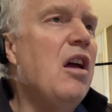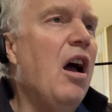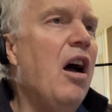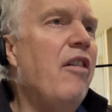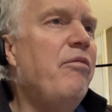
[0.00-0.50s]

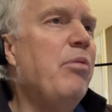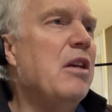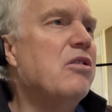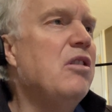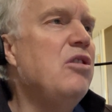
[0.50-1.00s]
of
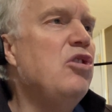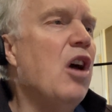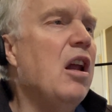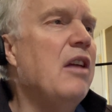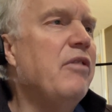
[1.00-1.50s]
President
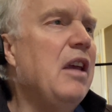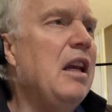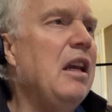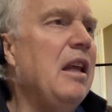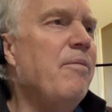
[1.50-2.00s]
John F.
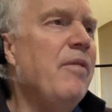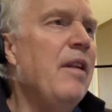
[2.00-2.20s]
Kennedy.